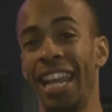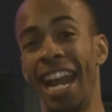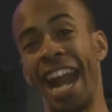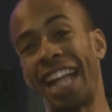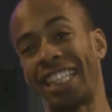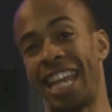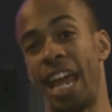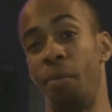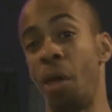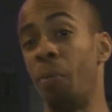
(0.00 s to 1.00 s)
In the next
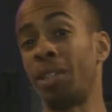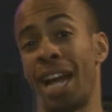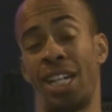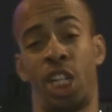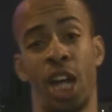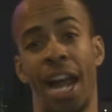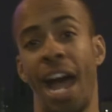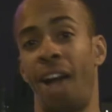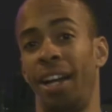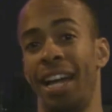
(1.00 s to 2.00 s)
game, we almost got shut
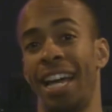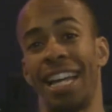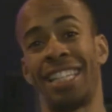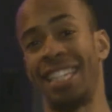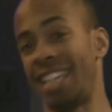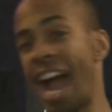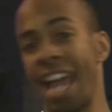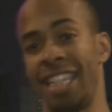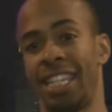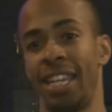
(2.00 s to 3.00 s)
out against the
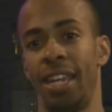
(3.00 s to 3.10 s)
Giants.